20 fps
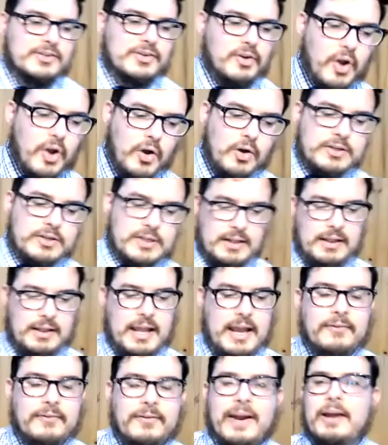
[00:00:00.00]
to go to the
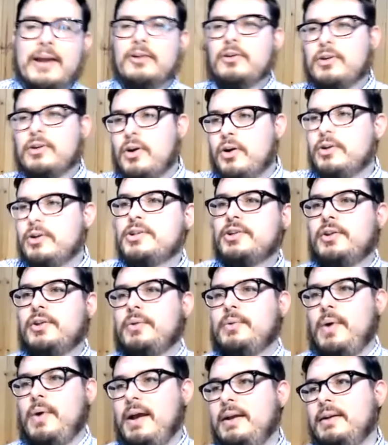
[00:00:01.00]
left hand or go to the
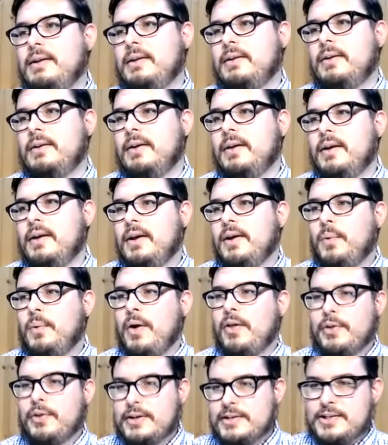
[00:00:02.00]
right,
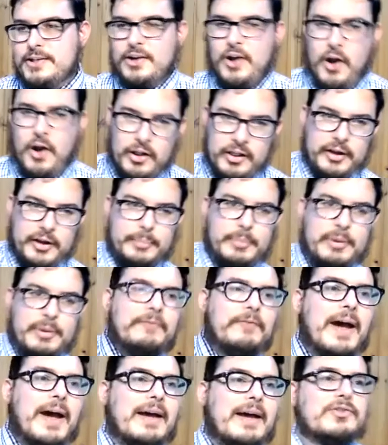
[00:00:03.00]
whether it's to go a little
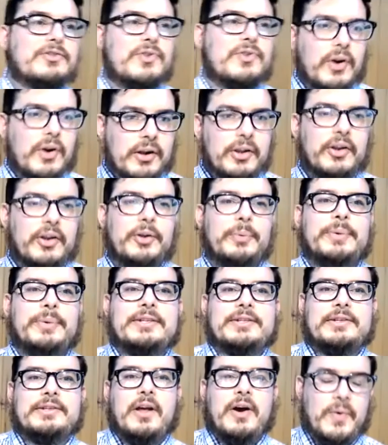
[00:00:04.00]
bit faster or a little
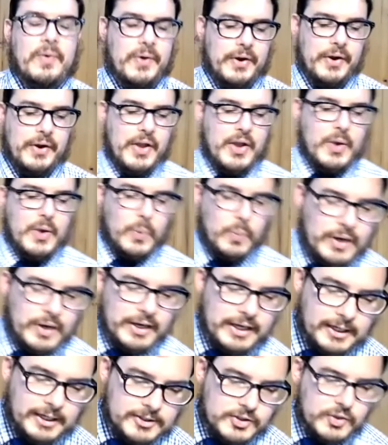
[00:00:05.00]
bit slower. We
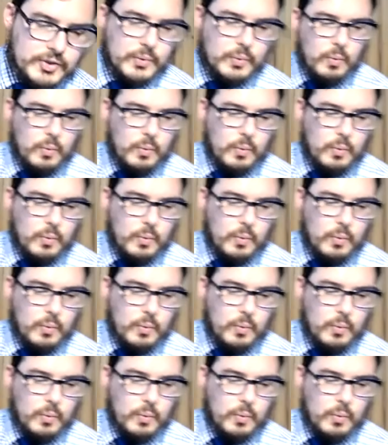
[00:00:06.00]
need to